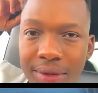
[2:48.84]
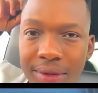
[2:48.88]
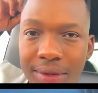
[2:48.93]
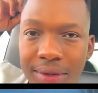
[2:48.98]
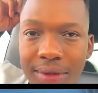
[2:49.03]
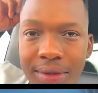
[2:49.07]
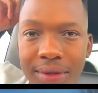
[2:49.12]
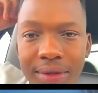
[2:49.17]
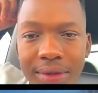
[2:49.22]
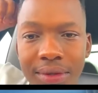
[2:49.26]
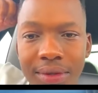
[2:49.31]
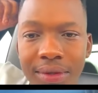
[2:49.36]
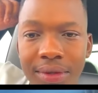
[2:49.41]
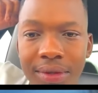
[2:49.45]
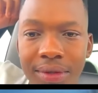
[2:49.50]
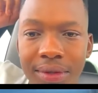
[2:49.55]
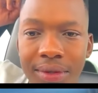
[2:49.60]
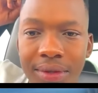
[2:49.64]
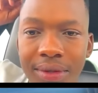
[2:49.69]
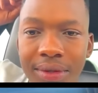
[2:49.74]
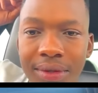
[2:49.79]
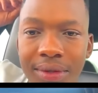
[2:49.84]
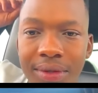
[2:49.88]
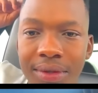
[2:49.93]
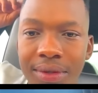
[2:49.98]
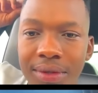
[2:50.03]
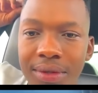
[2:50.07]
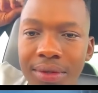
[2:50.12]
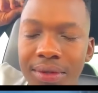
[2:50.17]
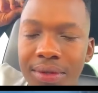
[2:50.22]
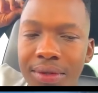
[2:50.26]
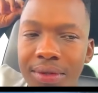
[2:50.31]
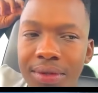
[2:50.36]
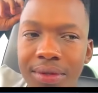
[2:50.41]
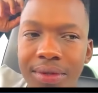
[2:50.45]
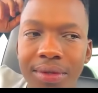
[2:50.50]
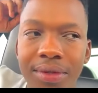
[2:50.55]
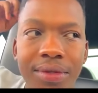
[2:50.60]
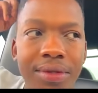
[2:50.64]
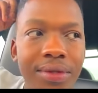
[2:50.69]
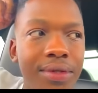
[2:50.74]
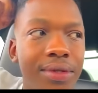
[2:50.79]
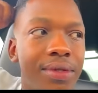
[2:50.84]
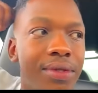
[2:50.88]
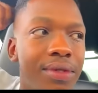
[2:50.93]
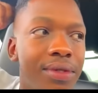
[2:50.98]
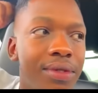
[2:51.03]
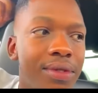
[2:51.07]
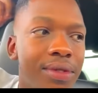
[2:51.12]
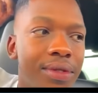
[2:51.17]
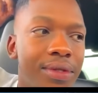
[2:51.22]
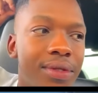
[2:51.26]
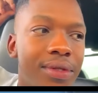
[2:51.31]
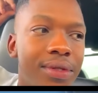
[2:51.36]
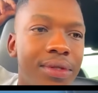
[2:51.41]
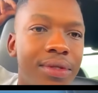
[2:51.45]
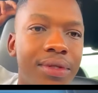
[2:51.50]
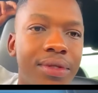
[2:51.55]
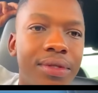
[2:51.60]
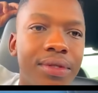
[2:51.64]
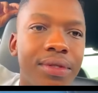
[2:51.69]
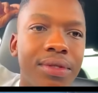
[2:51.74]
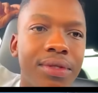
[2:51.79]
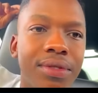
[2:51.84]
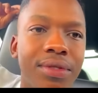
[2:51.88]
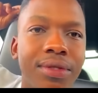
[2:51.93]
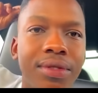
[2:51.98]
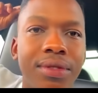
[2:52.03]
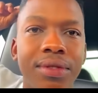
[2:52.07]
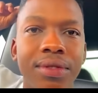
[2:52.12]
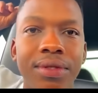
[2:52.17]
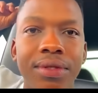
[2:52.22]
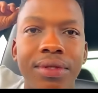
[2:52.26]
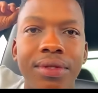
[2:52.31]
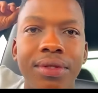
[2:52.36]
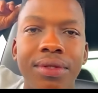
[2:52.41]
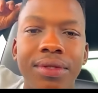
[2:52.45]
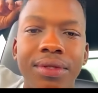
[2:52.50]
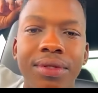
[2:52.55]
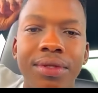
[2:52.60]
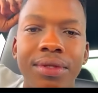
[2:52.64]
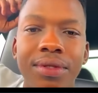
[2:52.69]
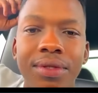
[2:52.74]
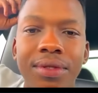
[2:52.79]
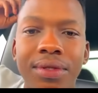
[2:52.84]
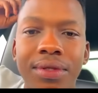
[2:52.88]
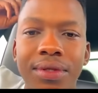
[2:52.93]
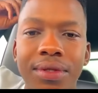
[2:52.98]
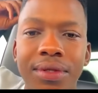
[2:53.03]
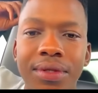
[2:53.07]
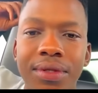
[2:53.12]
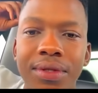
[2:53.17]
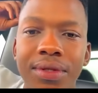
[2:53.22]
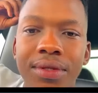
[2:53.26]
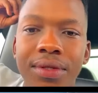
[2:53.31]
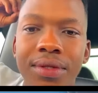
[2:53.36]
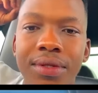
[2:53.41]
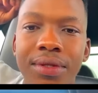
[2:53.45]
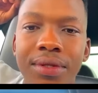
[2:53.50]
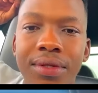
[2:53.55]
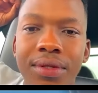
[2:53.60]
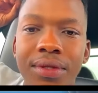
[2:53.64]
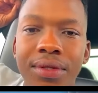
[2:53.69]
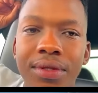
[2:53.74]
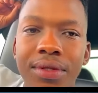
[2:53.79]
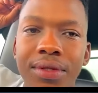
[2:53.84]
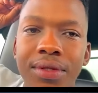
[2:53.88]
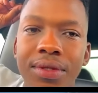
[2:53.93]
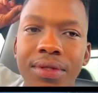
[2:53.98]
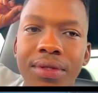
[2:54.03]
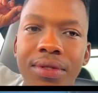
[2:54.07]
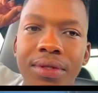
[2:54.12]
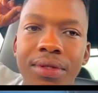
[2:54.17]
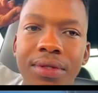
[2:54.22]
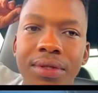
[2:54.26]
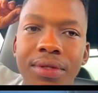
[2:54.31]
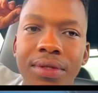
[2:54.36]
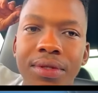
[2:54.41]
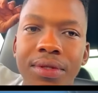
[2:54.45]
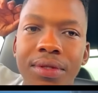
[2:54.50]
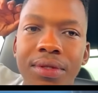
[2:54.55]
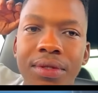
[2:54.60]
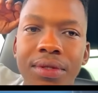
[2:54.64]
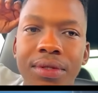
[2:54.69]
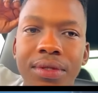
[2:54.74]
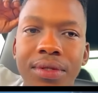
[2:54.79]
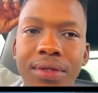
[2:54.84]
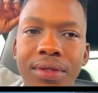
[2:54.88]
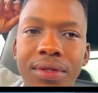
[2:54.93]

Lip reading: (silent)